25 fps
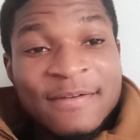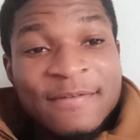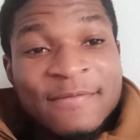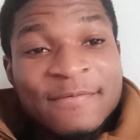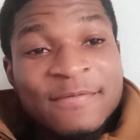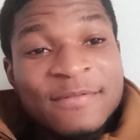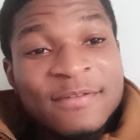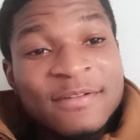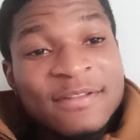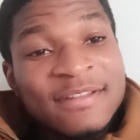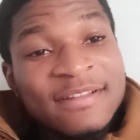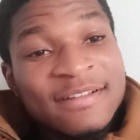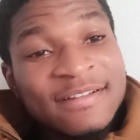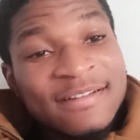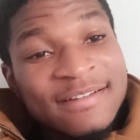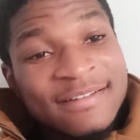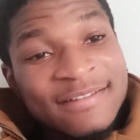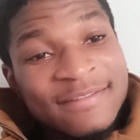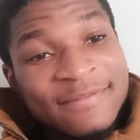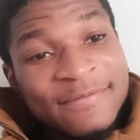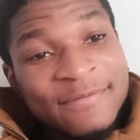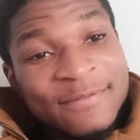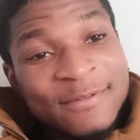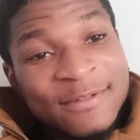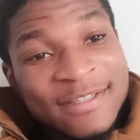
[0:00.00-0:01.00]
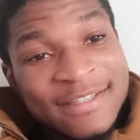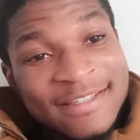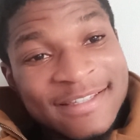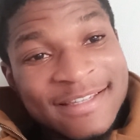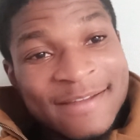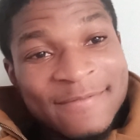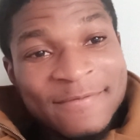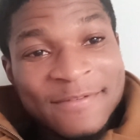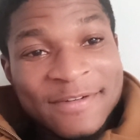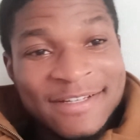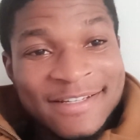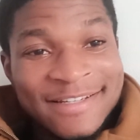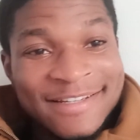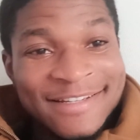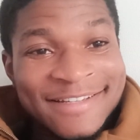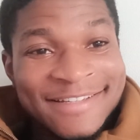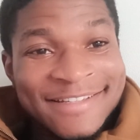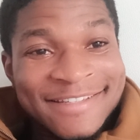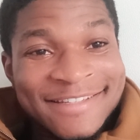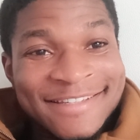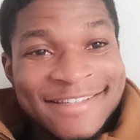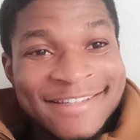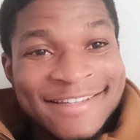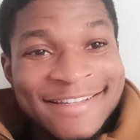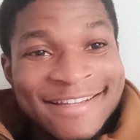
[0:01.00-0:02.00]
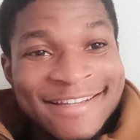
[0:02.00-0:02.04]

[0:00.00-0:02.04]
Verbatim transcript: for the for seven days,